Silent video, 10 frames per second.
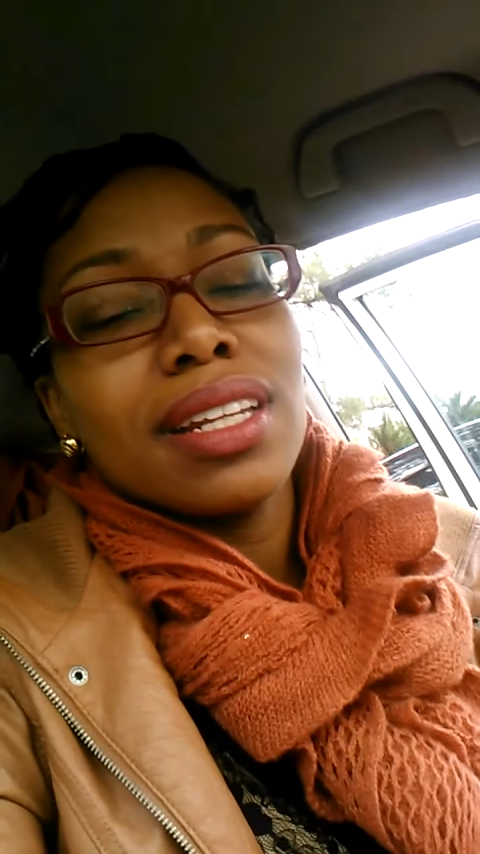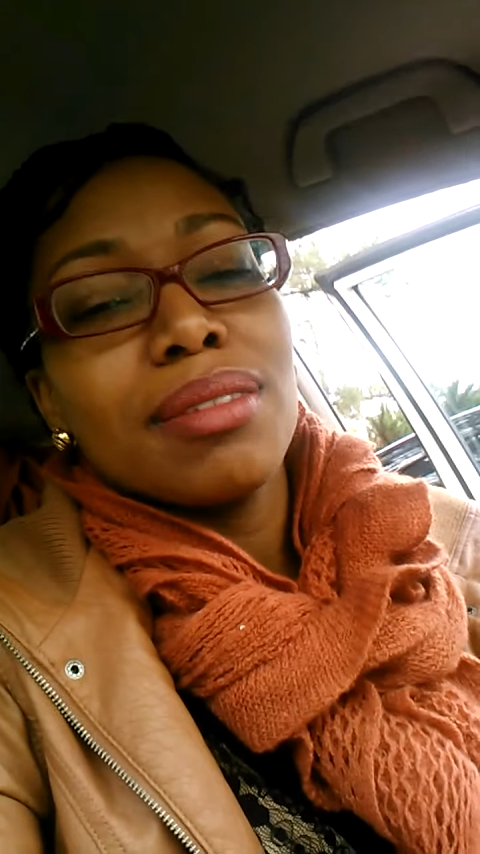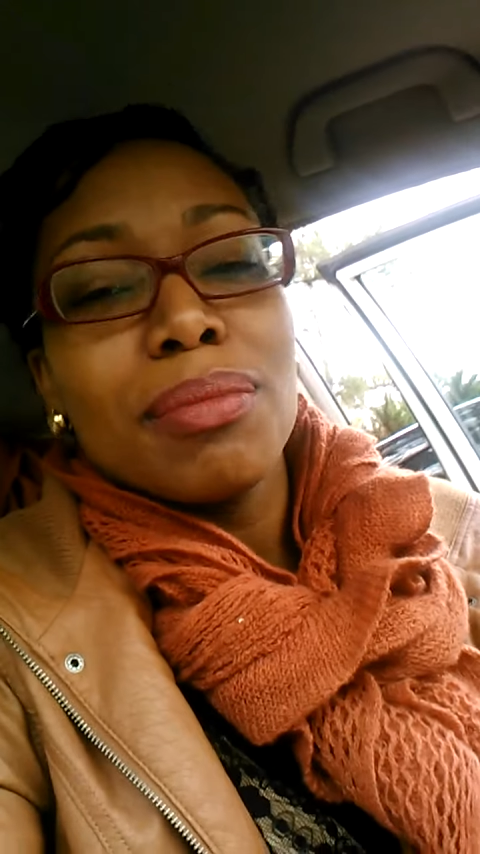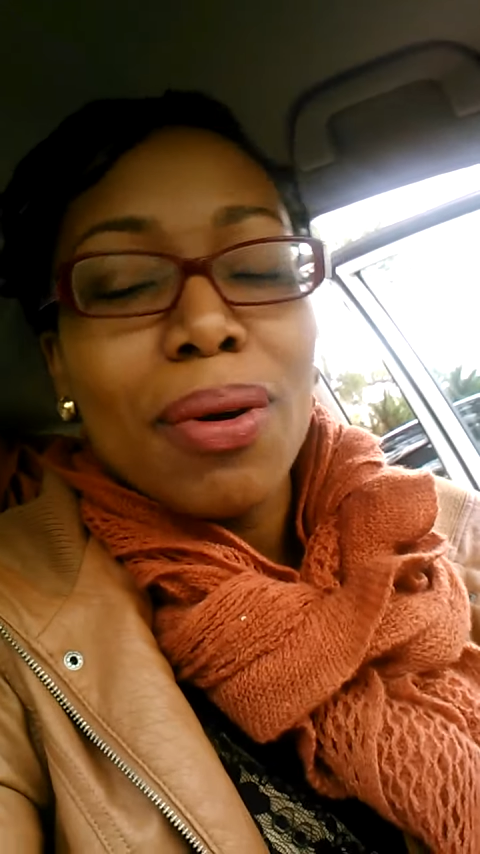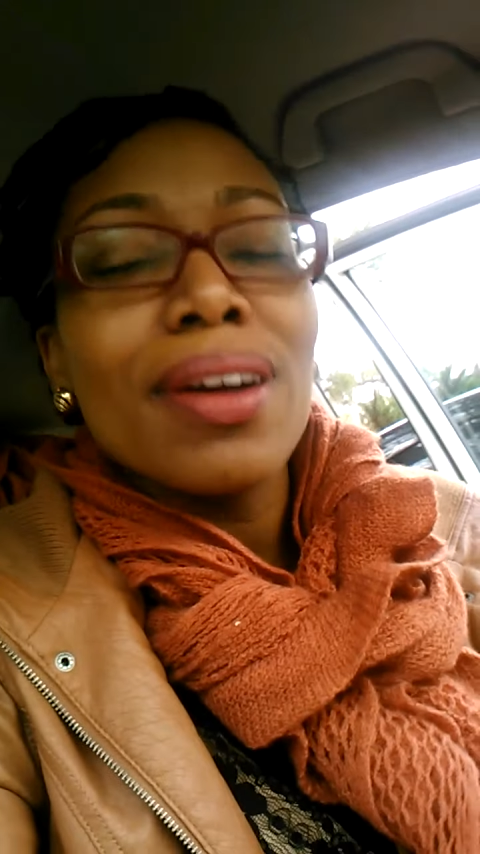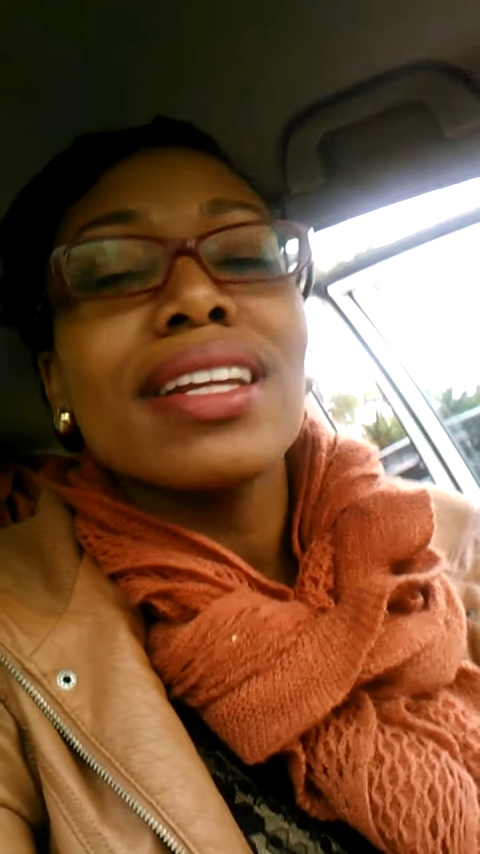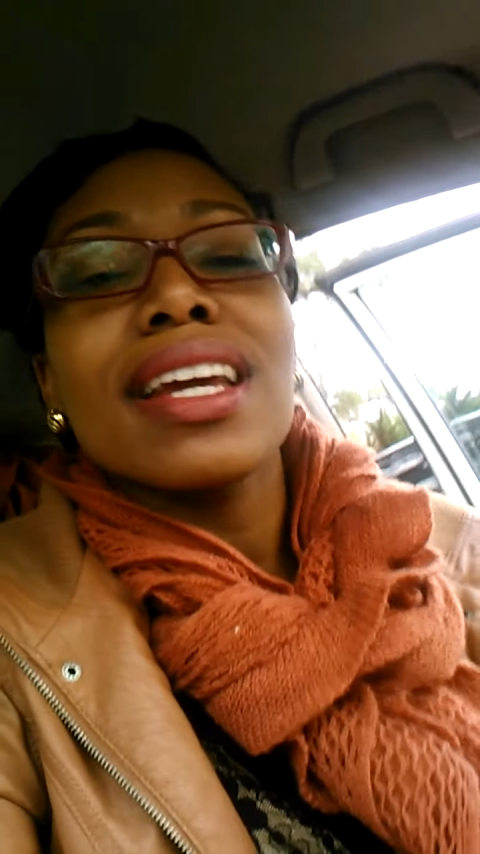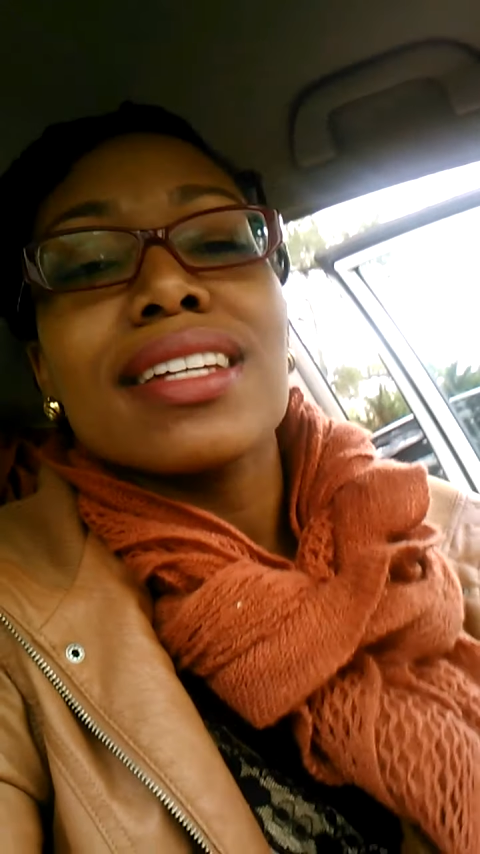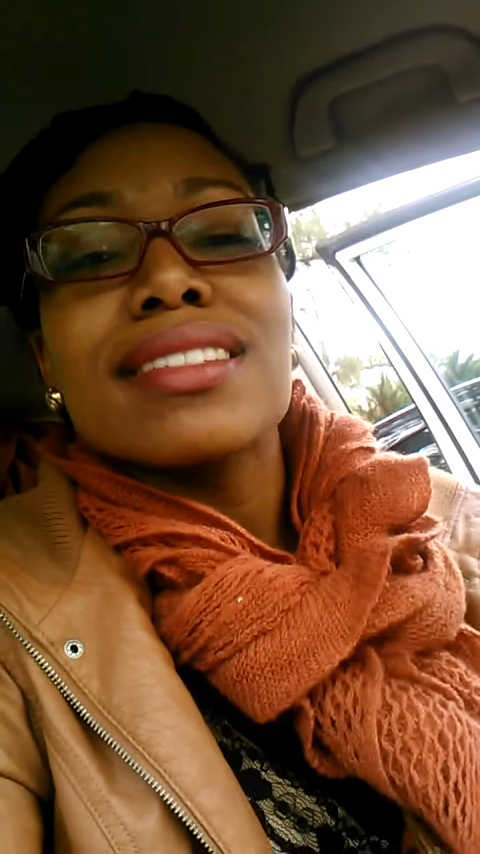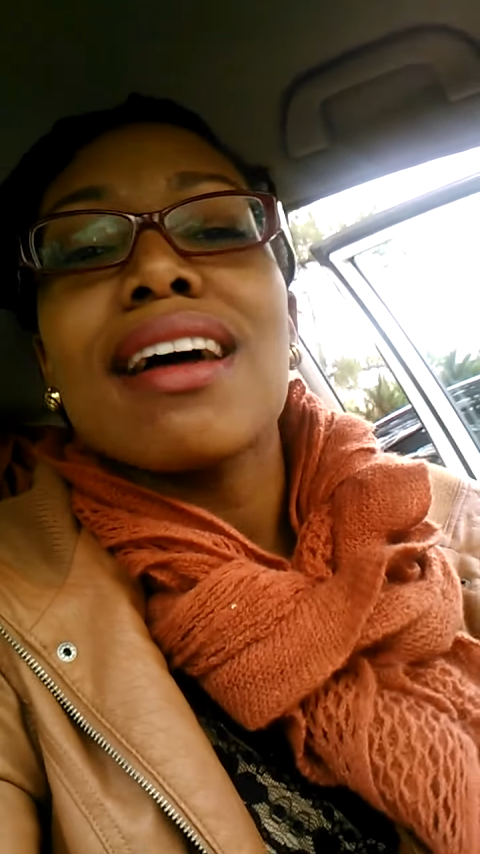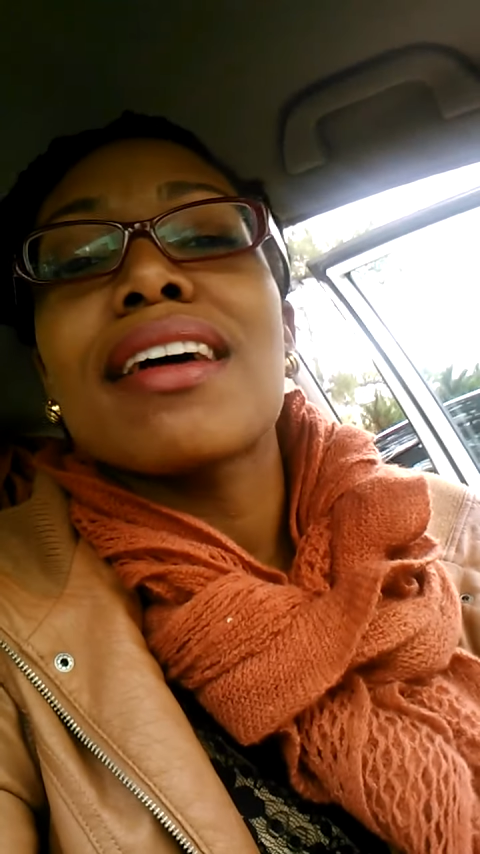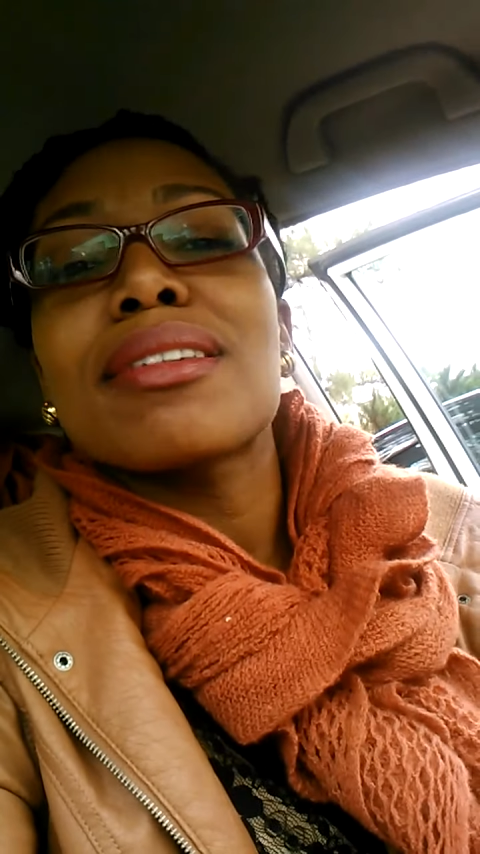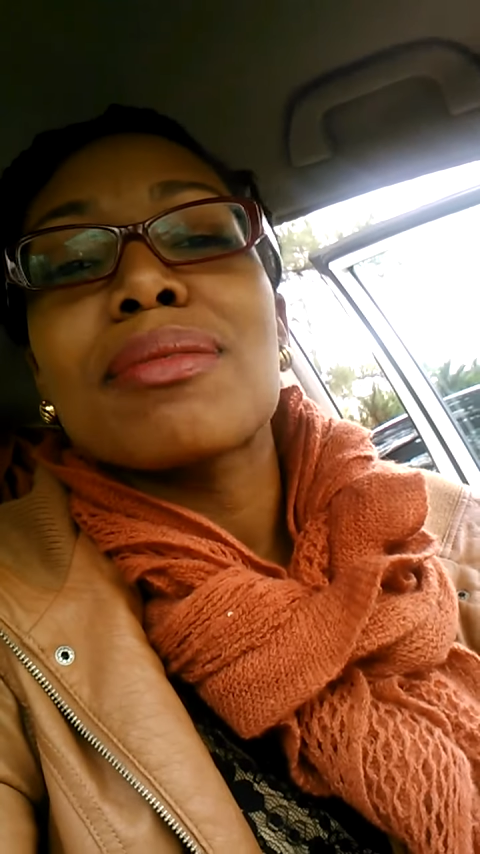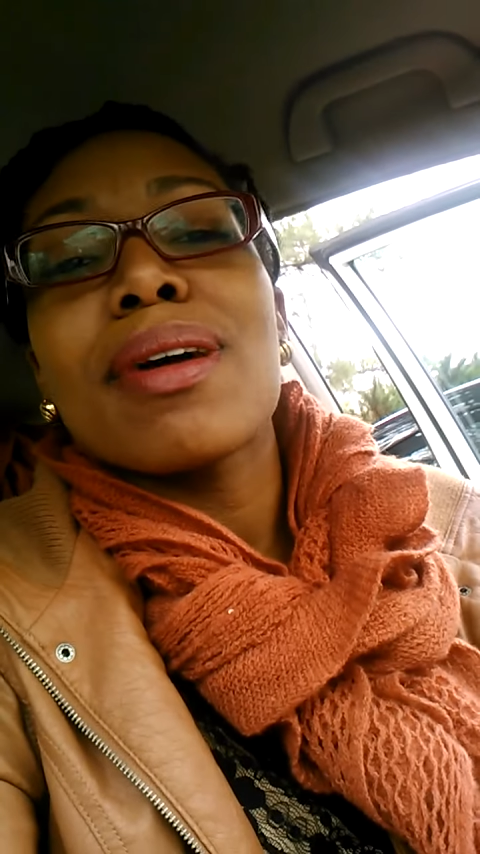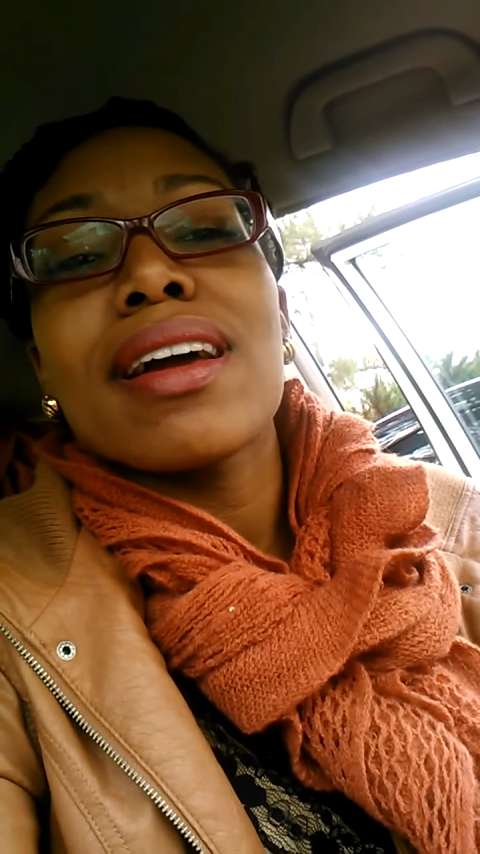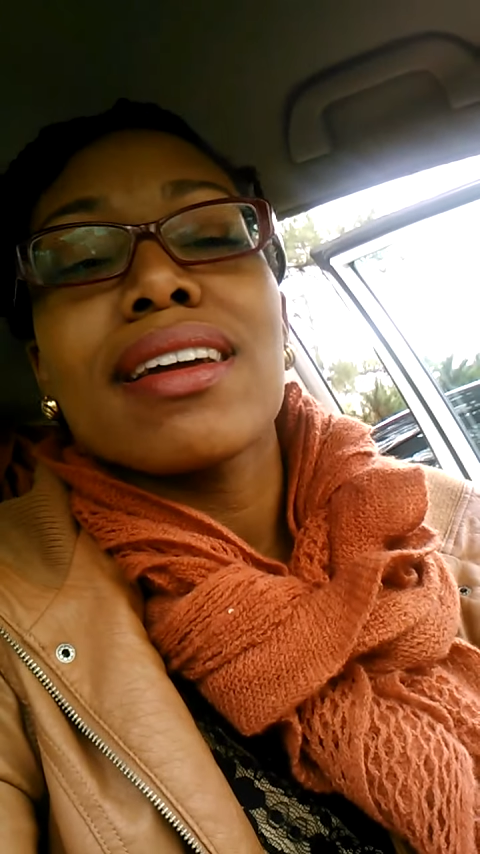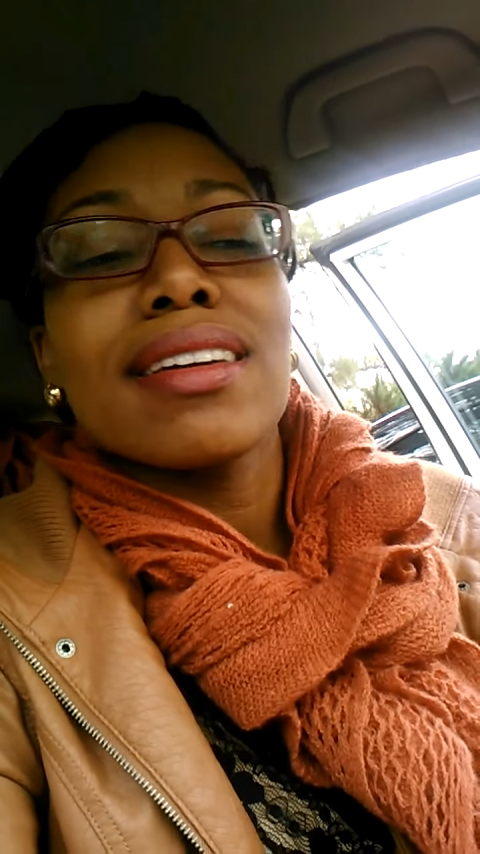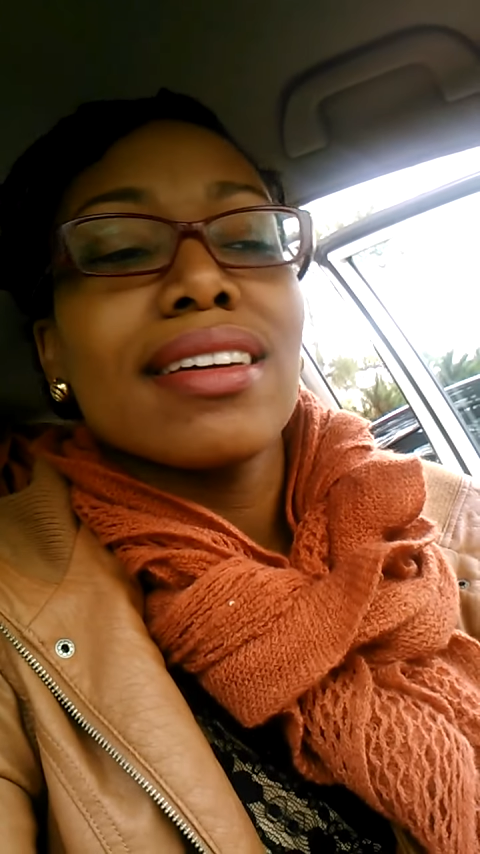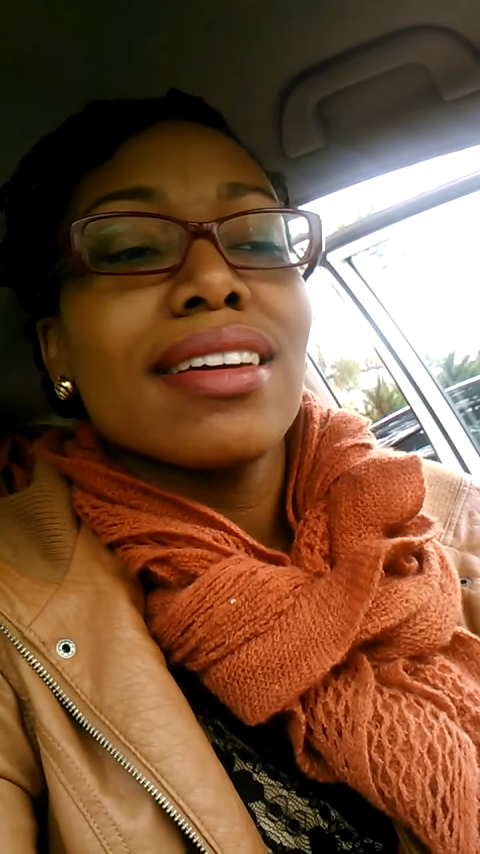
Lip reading: more in an excited way.